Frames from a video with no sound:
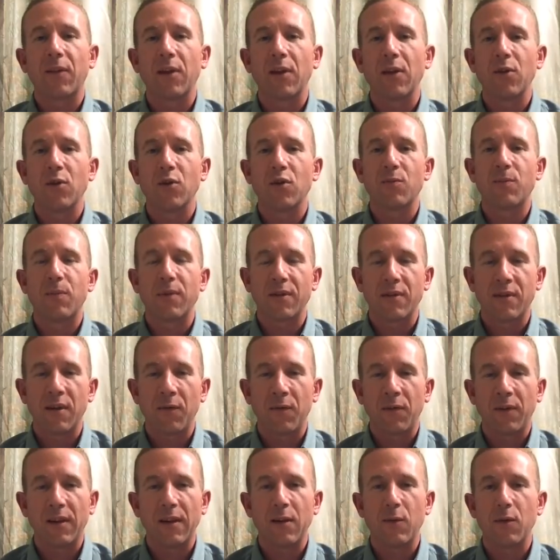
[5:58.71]
to do
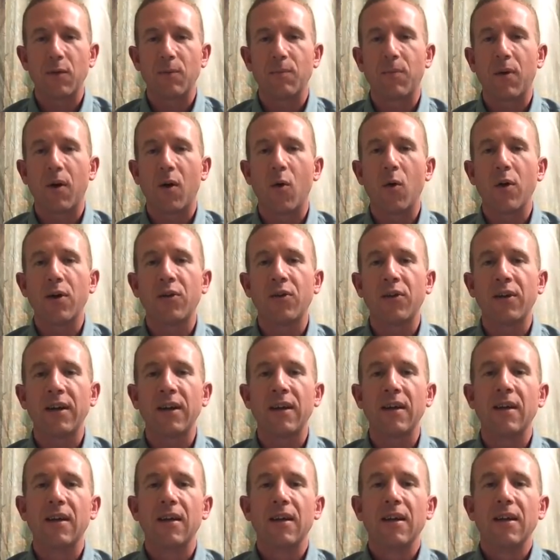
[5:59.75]
specifically with
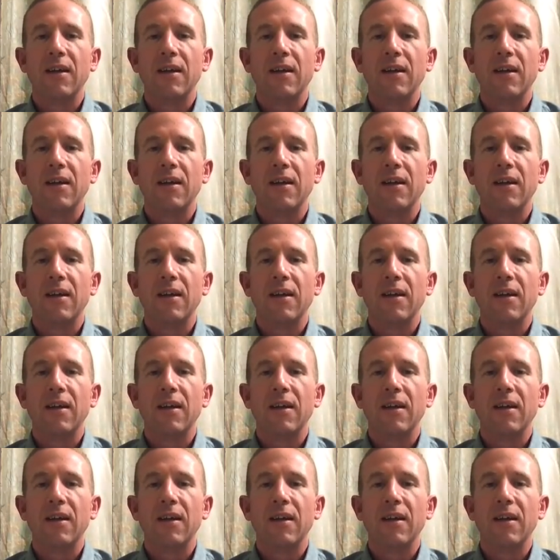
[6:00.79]
poetry